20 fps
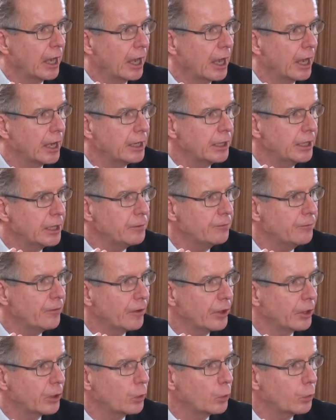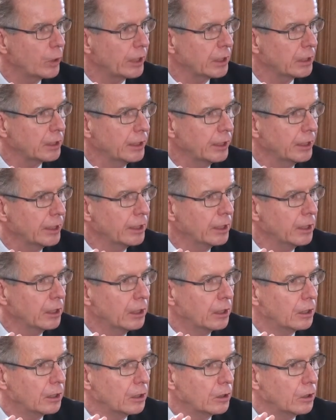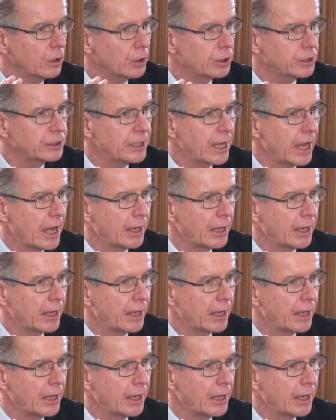and he very quickly looked